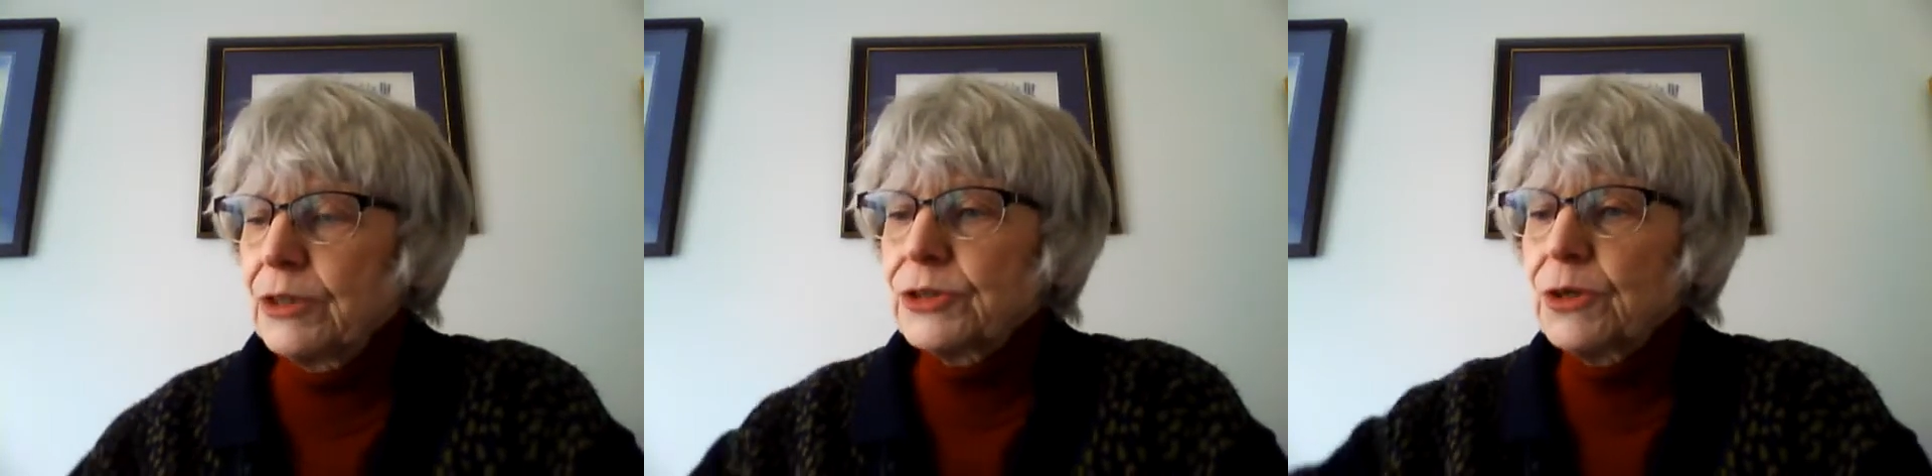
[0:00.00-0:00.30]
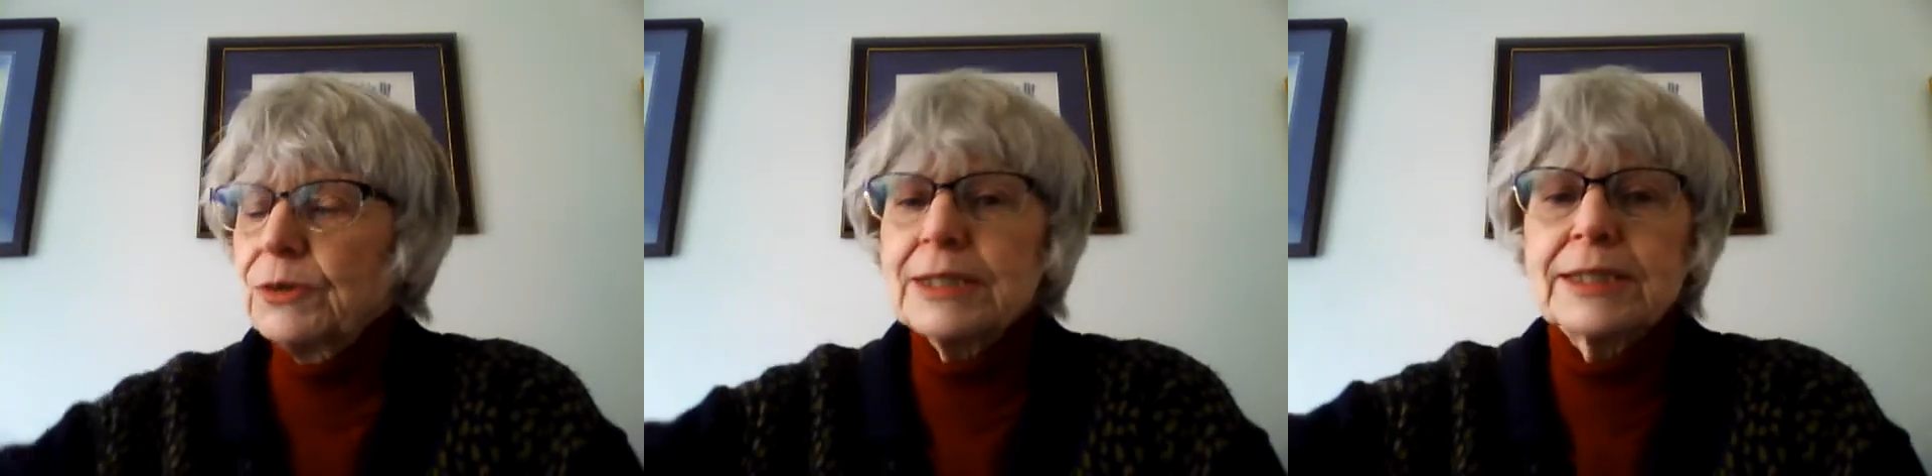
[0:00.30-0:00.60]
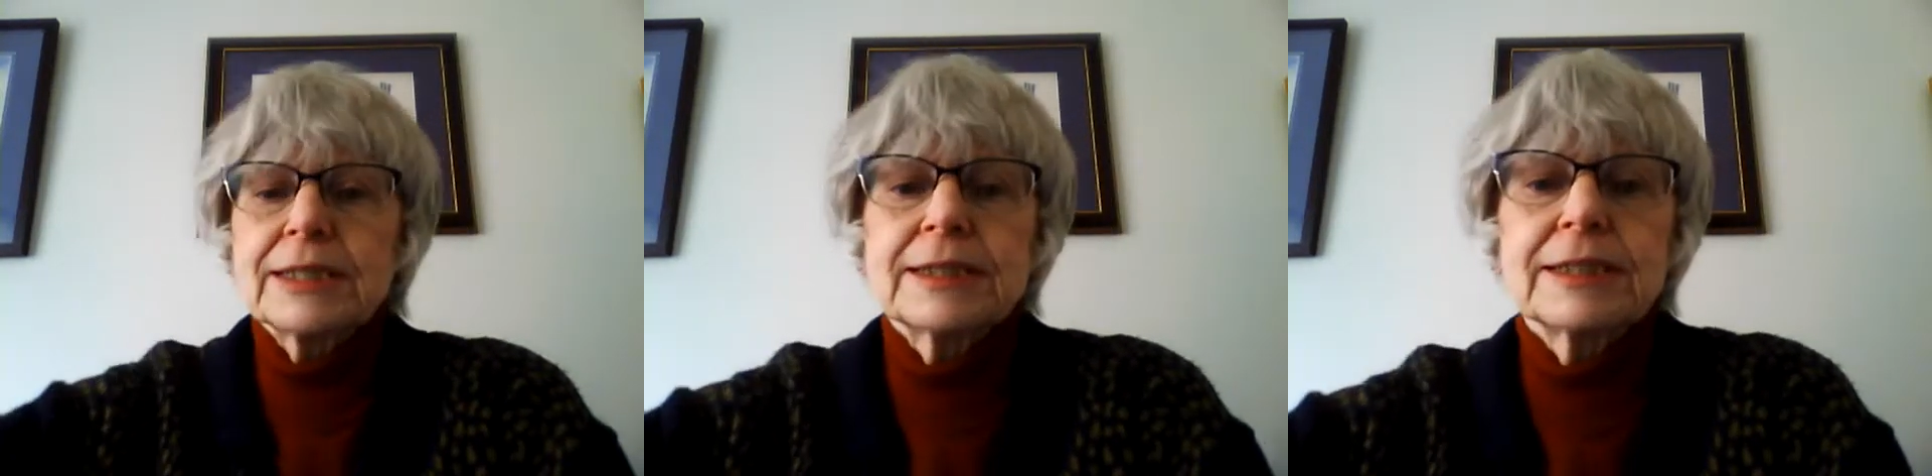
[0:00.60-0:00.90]
So let's
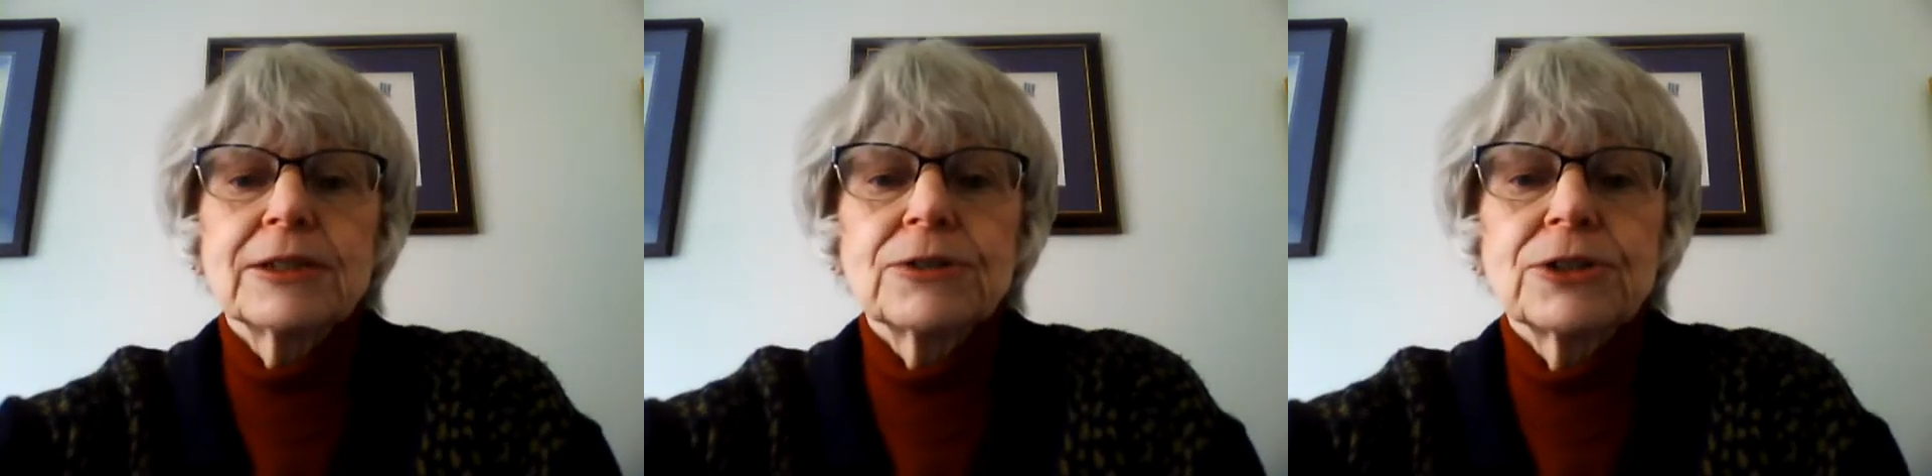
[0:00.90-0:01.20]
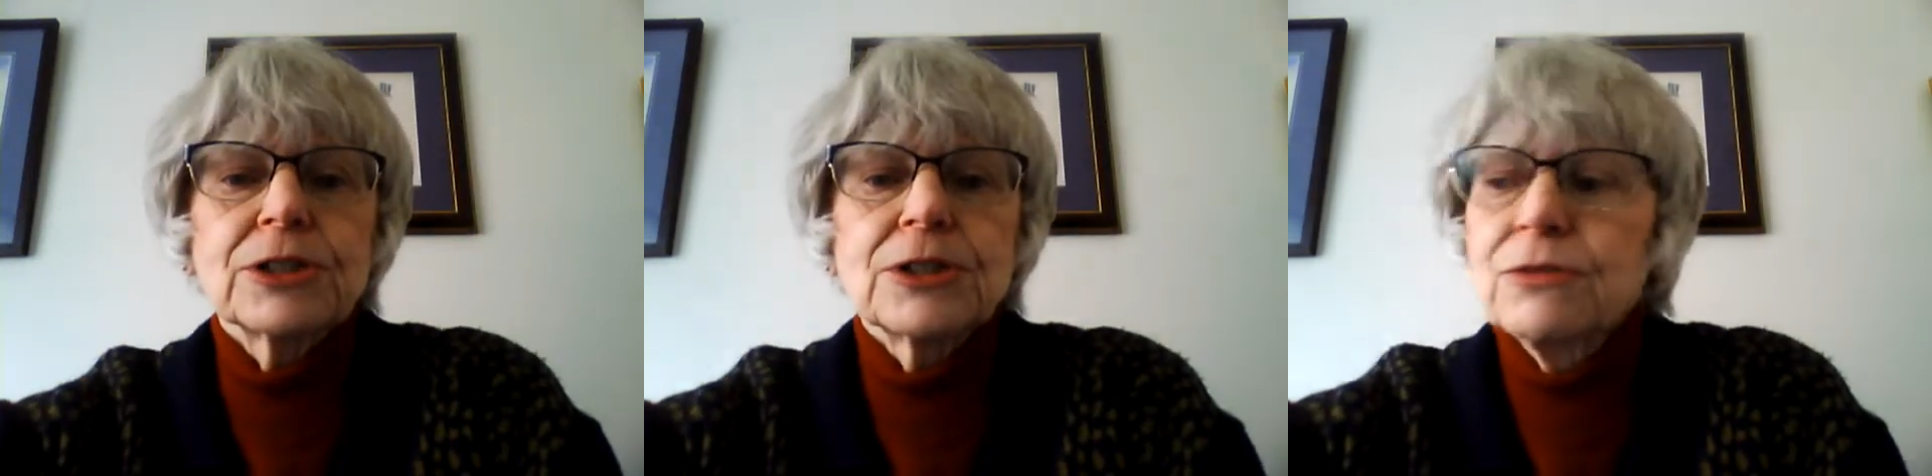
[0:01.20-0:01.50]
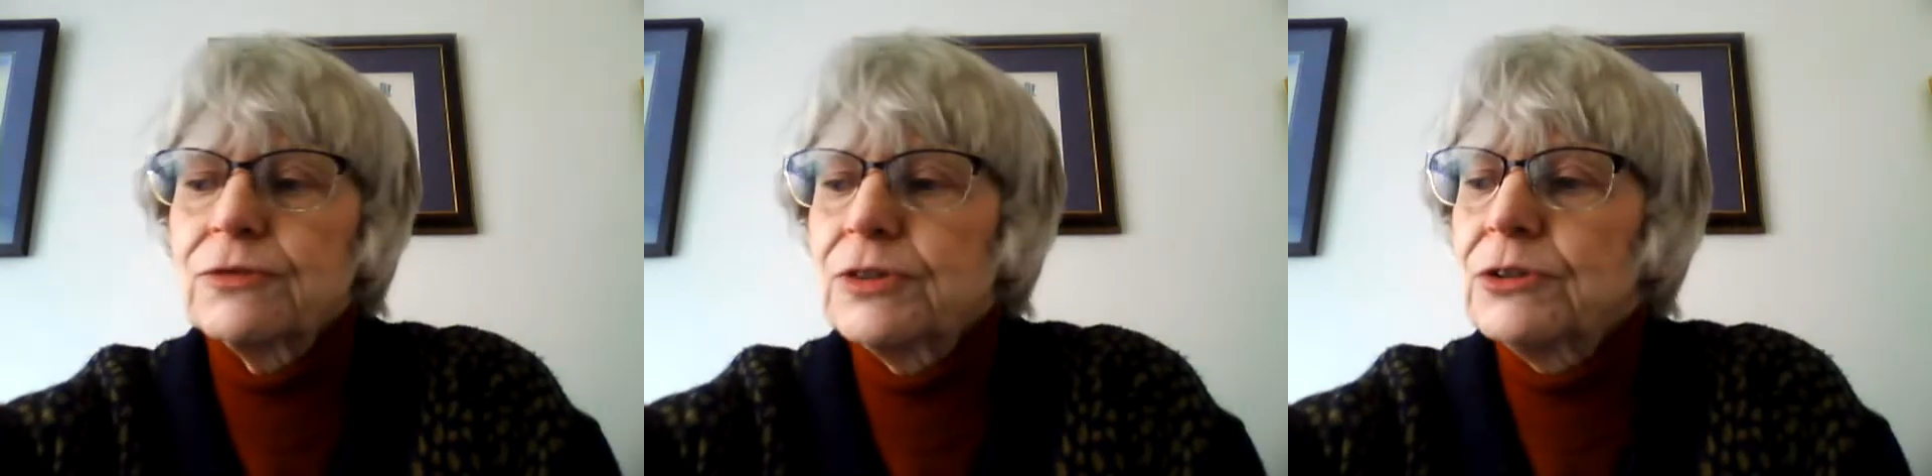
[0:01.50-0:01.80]
consider just a
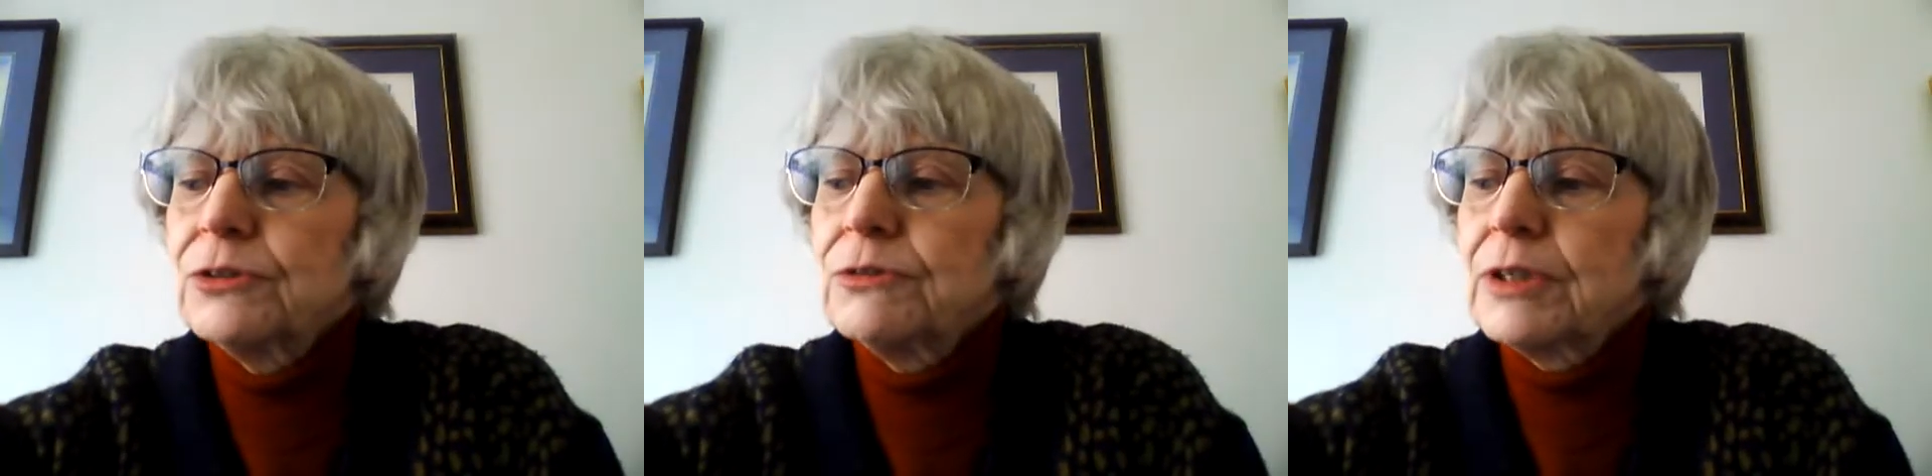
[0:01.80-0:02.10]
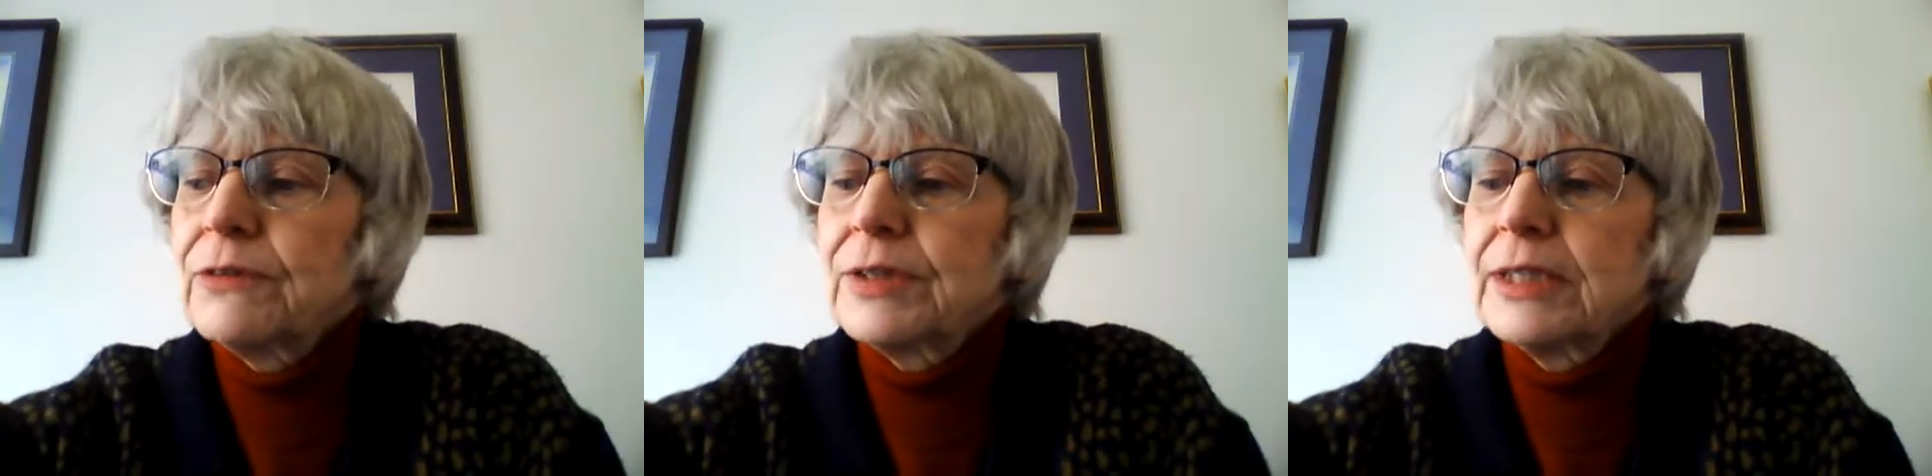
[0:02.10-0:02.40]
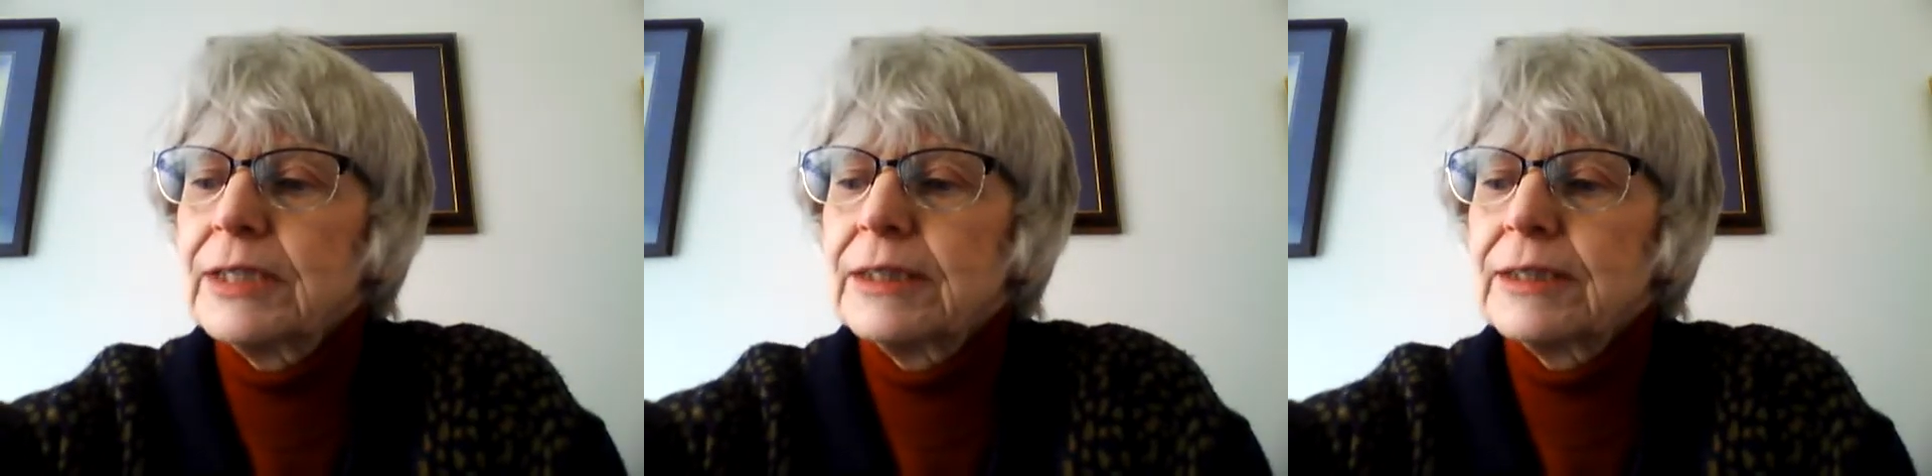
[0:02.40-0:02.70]
few of
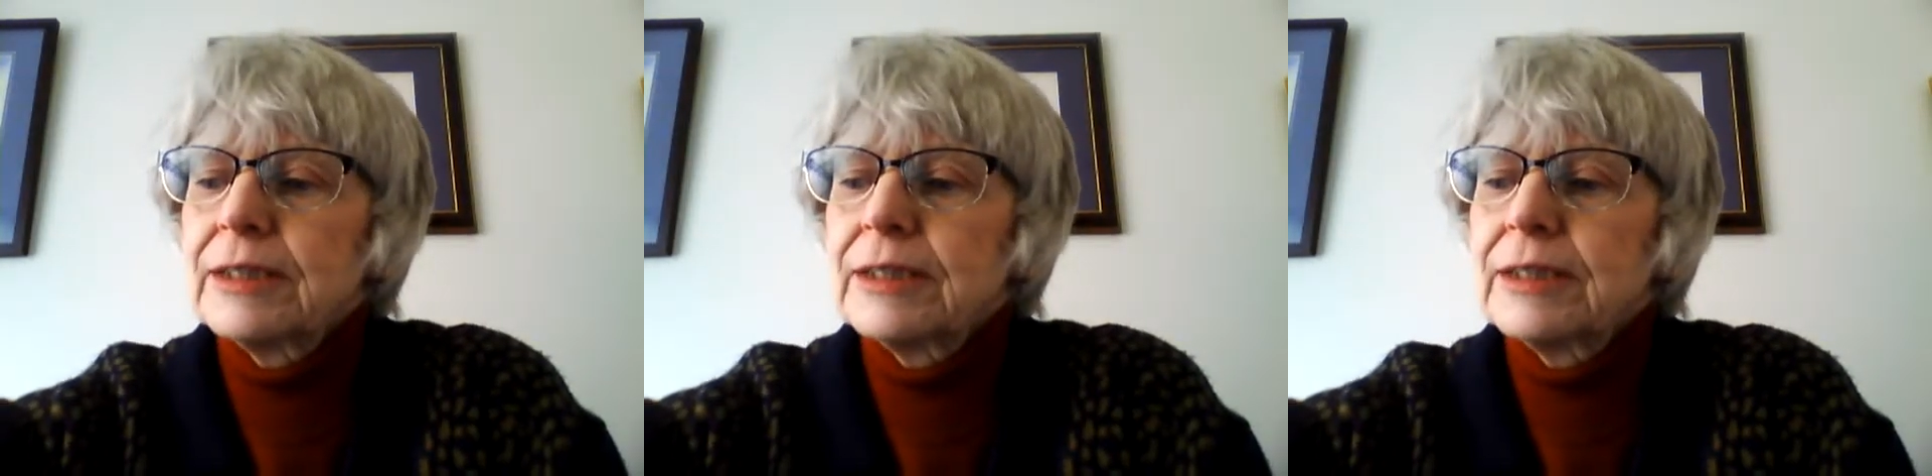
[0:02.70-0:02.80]
the